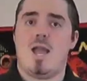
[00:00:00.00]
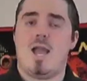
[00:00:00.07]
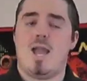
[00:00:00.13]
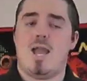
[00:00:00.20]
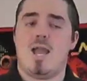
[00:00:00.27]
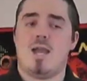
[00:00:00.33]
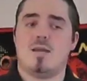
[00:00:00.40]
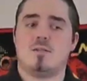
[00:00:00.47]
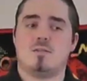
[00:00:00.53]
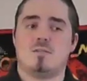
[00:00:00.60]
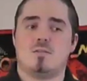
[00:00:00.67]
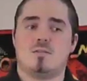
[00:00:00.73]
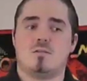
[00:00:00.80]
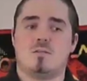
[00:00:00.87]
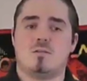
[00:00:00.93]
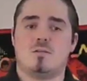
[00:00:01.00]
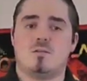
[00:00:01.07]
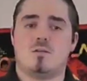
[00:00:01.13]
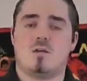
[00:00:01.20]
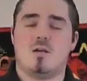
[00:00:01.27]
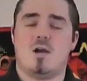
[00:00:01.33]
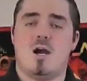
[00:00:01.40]
and
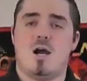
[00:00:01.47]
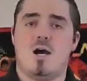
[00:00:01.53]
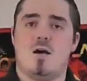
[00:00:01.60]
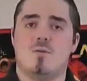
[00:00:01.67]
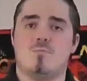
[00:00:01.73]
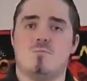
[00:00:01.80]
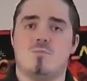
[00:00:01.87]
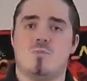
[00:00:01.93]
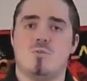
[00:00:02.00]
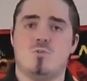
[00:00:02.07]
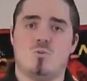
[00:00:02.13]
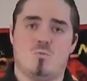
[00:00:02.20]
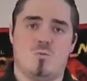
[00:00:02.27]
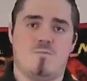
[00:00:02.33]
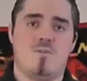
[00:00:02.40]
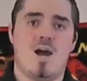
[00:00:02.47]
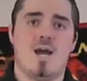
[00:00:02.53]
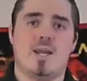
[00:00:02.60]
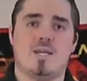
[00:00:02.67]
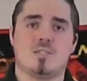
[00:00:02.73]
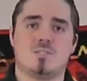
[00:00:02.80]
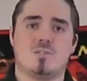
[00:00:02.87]
uh, the
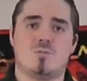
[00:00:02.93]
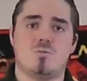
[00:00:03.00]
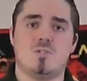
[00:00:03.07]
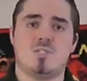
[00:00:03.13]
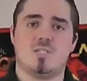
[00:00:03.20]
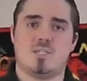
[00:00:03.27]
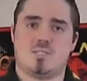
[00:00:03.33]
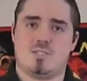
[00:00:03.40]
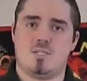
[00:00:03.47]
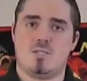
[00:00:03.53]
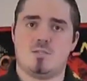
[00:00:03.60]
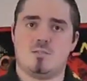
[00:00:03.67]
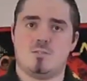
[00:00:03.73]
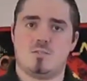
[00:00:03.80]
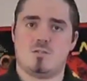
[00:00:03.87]
Revonix 360,